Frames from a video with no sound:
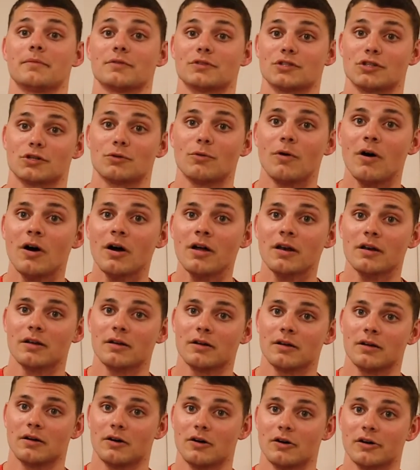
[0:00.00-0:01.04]

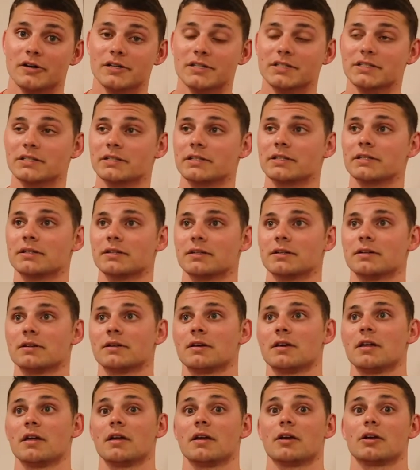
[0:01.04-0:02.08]
Squat, honestly,
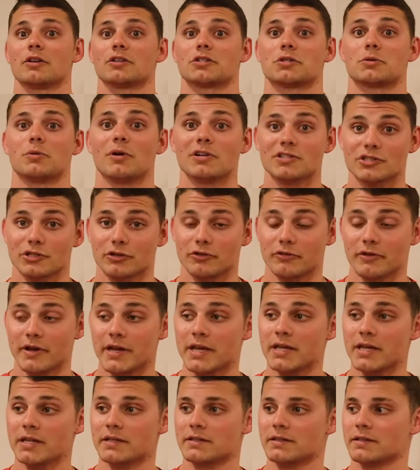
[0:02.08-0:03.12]
squats are
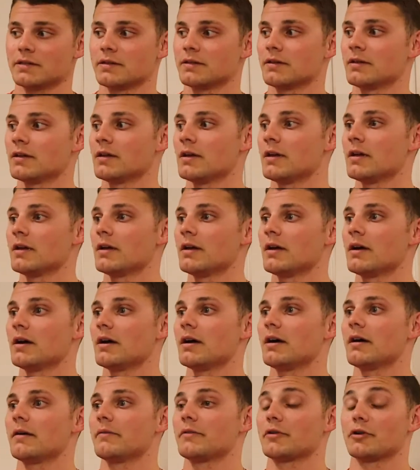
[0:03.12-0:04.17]
great.
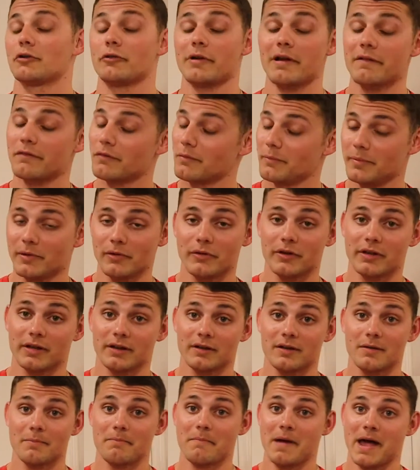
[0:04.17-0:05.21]
They're great for
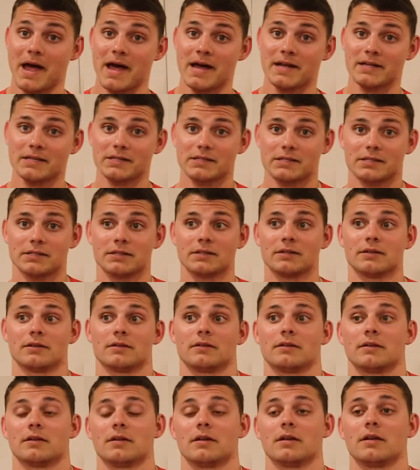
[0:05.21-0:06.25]
building mass,
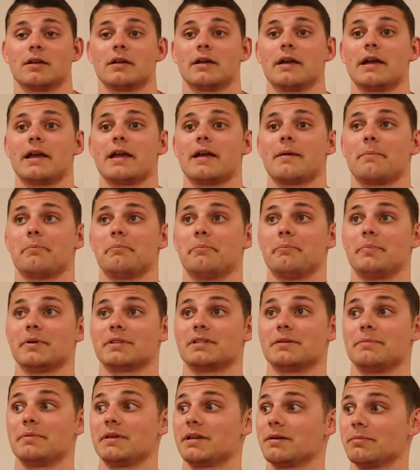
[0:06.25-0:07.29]
but
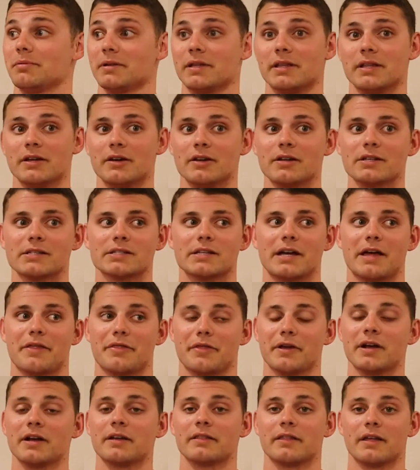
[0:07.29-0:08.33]
to be completely honest, I
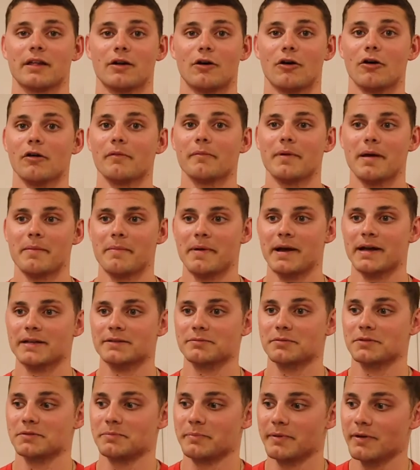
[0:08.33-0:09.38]
think that all my
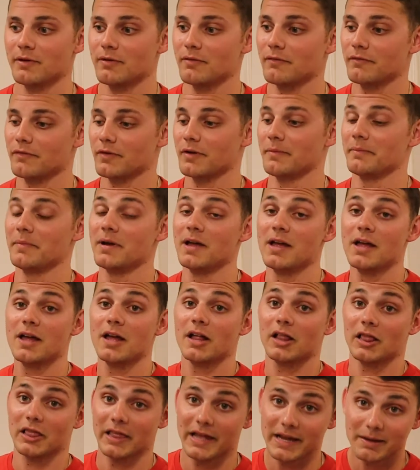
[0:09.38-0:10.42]
mass was built from
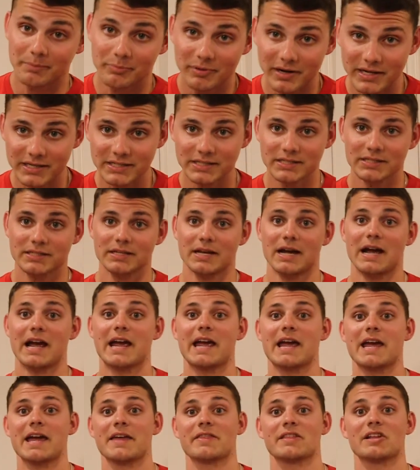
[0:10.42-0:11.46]
leg press
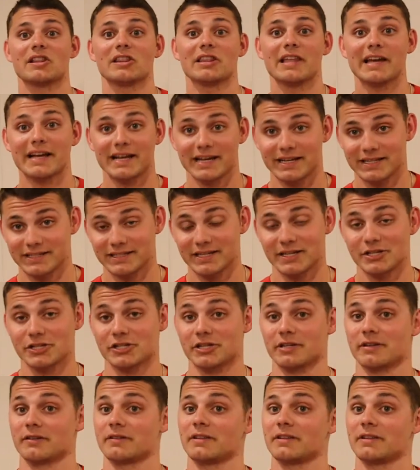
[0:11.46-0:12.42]
and the leg extension.